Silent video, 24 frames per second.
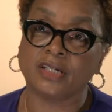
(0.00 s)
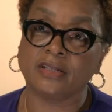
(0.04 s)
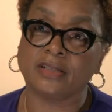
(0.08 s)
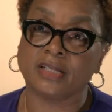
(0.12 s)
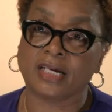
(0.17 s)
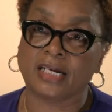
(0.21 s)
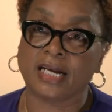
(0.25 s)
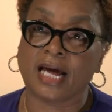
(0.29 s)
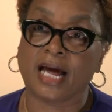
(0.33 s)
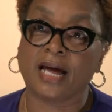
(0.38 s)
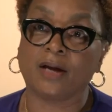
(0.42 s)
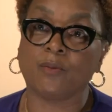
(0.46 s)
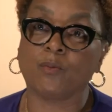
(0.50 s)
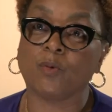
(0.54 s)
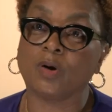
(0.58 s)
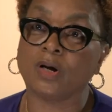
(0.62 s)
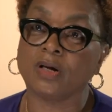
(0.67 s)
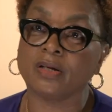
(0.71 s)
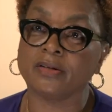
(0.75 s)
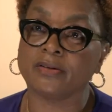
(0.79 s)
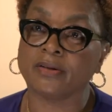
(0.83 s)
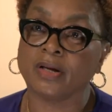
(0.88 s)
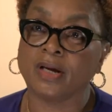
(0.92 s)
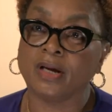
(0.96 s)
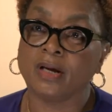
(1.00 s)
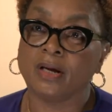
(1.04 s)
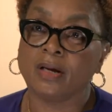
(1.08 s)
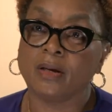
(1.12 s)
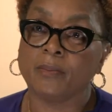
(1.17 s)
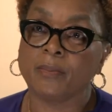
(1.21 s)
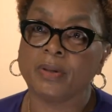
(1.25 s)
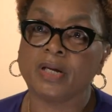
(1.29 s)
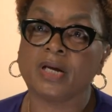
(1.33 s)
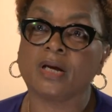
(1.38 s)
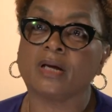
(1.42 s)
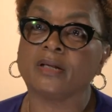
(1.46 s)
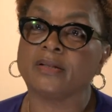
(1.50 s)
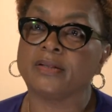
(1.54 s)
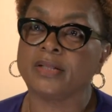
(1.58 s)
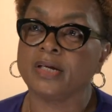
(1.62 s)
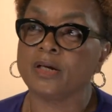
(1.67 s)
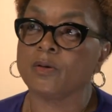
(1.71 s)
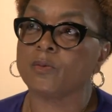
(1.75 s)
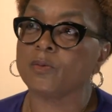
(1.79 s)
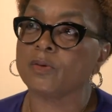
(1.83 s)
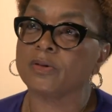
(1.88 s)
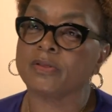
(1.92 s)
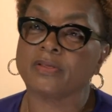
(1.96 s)
than I was, because
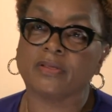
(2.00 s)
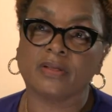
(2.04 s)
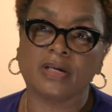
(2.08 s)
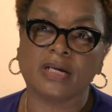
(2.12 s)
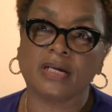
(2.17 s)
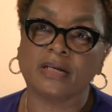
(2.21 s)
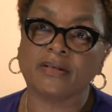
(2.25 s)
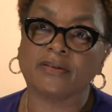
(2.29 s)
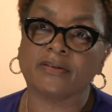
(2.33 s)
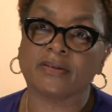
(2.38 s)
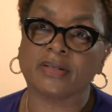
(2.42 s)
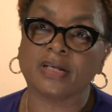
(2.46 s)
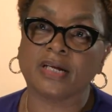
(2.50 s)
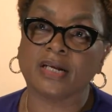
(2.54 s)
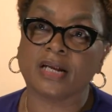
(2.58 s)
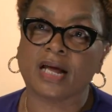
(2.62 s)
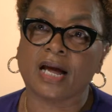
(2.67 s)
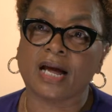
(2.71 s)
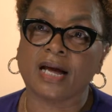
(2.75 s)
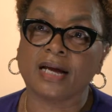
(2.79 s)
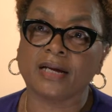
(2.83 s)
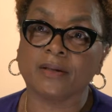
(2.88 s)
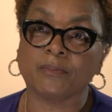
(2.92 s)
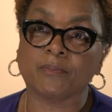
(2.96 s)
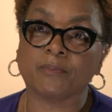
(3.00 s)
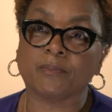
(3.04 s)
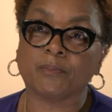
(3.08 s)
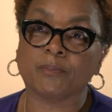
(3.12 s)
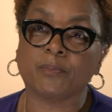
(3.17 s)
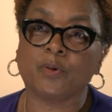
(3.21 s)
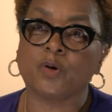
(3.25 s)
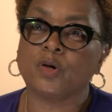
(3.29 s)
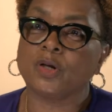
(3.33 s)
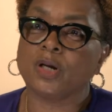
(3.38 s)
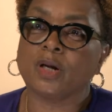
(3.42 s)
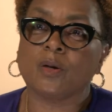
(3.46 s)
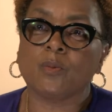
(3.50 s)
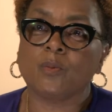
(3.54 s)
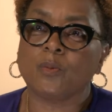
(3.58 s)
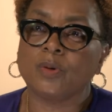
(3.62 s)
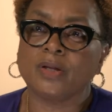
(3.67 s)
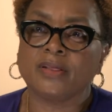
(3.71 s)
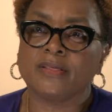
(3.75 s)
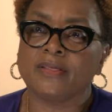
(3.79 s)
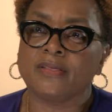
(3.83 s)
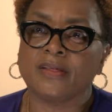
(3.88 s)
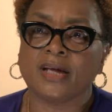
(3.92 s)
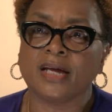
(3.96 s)
there were things that I put up
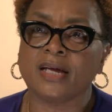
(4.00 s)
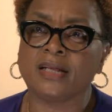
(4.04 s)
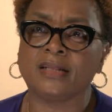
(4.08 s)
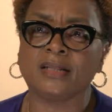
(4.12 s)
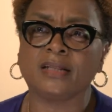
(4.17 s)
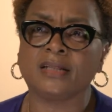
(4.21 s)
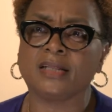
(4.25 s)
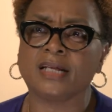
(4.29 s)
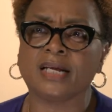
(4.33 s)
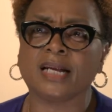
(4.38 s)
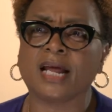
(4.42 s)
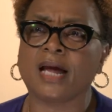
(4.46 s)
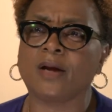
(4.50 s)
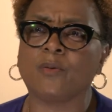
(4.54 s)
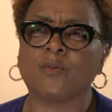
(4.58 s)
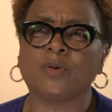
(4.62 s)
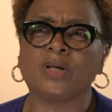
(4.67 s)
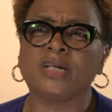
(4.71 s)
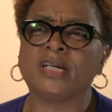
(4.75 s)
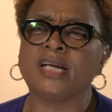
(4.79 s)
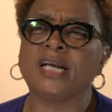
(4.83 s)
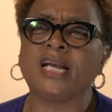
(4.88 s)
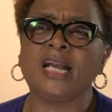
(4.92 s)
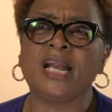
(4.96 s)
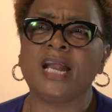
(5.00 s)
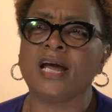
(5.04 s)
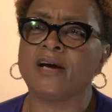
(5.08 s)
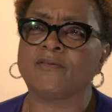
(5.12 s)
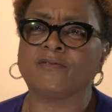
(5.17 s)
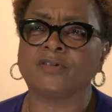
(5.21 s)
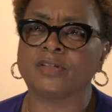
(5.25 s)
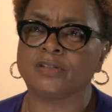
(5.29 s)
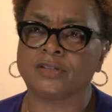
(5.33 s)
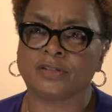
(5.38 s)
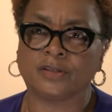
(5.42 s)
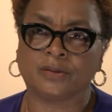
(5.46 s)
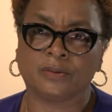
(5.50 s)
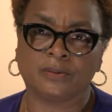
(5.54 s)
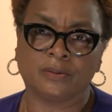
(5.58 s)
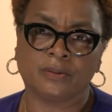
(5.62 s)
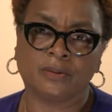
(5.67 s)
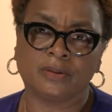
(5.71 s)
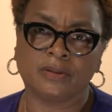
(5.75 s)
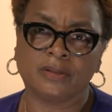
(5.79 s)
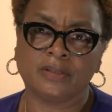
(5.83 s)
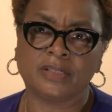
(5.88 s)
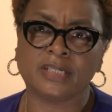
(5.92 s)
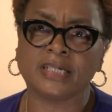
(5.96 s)
with then that I would never do
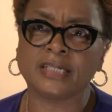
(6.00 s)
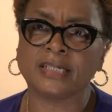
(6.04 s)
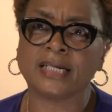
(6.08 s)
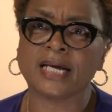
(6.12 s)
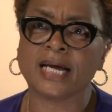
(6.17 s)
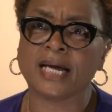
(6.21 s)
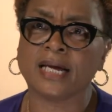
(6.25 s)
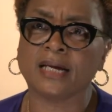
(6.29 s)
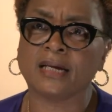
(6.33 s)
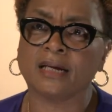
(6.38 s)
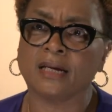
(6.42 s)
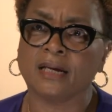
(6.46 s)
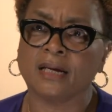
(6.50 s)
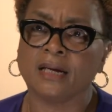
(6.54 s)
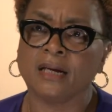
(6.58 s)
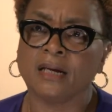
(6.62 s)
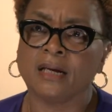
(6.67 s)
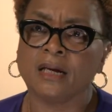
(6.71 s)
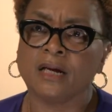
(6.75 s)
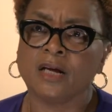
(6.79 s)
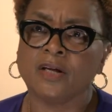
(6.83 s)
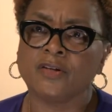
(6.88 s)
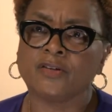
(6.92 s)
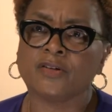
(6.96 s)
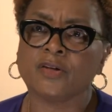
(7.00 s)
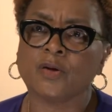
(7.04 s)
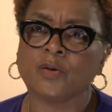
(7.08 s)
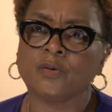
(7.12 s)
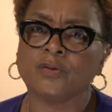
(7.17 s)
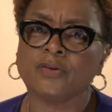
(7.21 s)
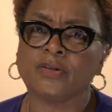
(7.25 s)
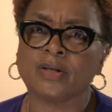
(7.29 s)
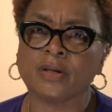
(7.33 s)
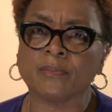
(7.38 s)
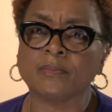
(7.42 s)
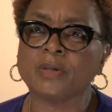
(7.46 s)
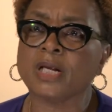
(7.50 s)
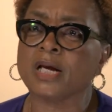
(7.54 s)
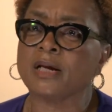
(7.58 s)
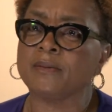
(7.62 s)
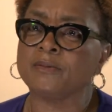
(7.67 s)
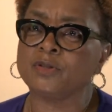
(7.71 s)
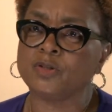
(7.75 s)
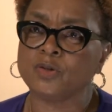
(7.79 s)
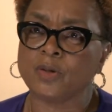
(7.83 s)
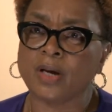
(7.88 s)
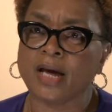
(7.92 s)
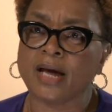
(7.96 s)
today. So
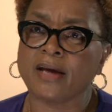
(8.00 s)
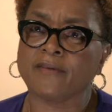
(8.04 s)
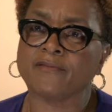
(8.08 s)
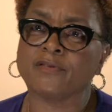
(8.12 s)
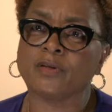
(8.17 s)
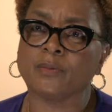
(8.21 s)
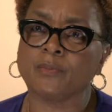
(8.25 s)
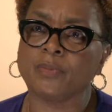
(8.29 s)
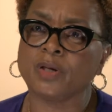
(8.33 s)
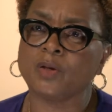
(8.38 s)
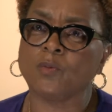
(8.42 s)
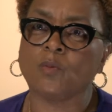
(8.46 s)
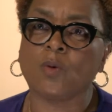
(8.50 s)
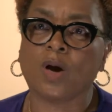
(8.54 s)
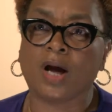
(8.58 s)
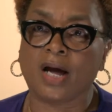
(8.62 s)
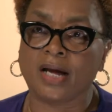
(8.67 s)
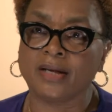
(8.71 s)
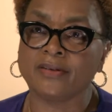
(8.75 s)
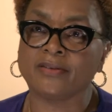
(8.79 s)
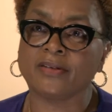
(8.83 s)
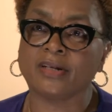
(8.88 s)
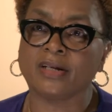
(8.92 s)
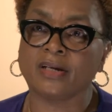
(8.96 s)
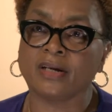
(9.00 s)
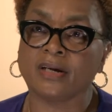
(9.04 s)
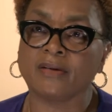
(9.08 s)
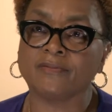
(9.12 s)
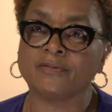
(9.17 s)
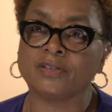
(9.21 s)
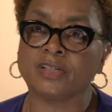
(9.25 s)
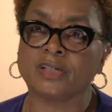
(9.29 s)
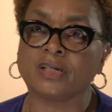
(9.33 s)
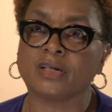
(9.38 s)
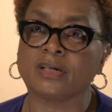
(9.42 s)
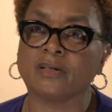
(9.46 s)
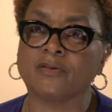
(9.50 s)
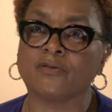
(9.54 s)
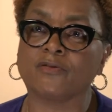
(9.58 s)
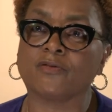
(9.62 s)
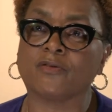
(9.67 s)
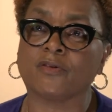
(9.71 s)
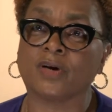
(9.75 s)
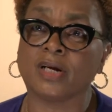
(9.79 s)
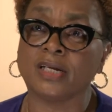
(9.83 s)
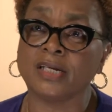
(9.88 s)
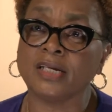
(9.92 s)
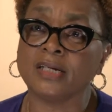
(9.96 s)
sometimes you have to be wise enough to
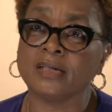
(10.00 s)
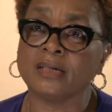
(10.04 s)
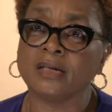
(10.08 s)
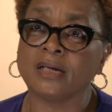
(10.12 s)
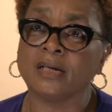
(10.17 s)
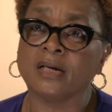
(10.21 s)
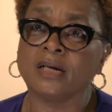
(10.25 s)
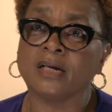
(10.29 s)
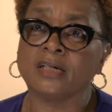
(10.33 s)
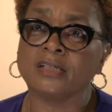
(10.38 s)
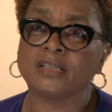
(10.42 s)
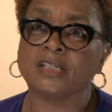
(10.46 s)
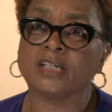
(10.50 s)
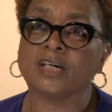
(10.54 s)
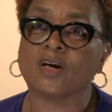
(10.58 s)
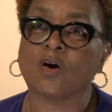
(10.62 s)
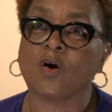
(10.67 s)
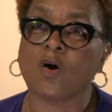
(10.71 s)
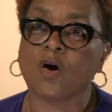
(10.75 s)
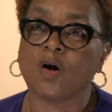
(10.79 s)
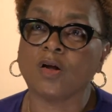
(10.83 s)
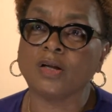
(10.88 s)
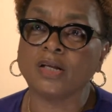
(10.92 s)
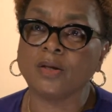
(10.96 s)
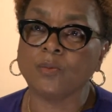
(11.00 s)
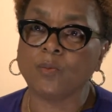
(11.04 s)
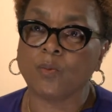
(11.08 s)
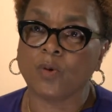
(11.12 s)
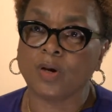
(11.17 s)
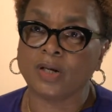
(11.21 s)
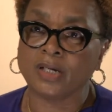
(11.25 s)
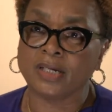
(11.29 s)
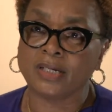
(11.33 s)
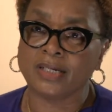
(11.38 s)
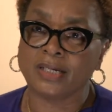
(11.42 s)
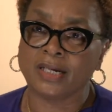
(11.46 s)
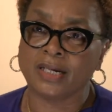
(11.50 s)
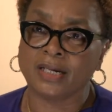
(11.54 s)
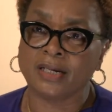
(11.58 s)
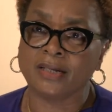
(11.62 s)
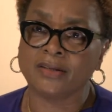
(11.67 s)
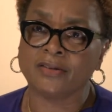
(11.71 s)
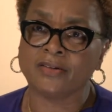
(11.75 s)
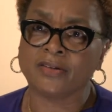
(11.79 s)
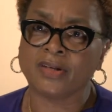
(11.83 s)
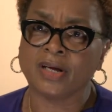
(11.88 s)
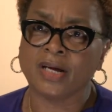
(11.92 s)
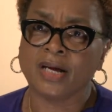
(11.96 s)
confront it, to call it what it
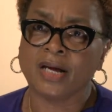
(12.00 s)
is,